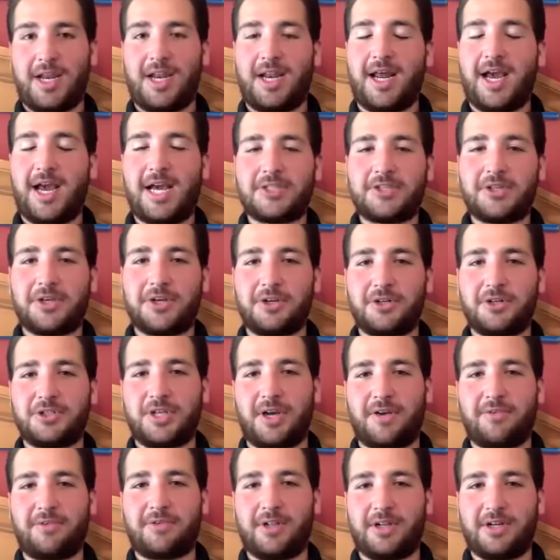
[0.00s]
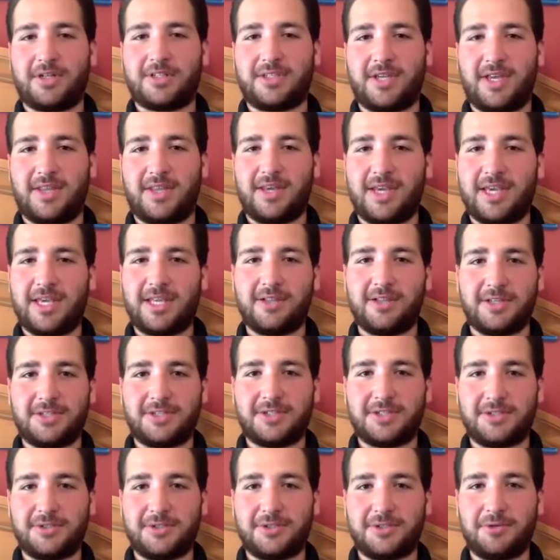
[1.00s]
And I actually heard Jeff Gluck say that he
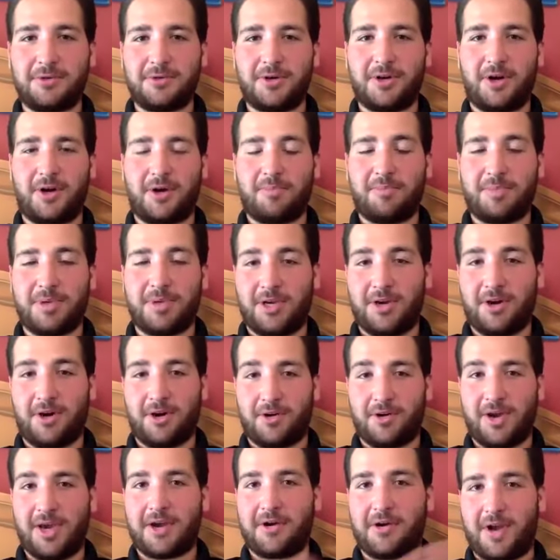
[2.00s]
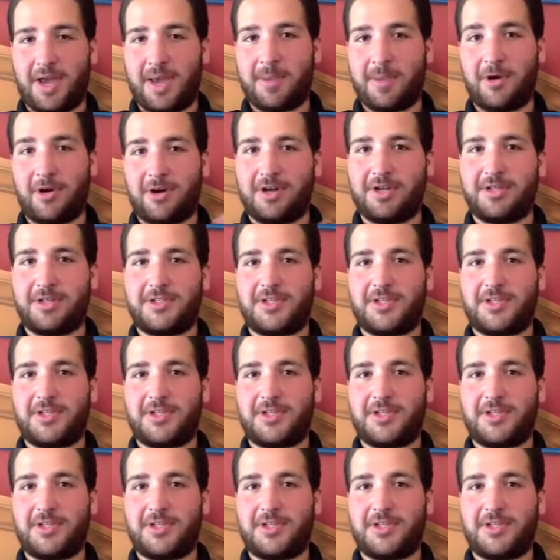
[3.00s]
listens to it on PRN or MRN.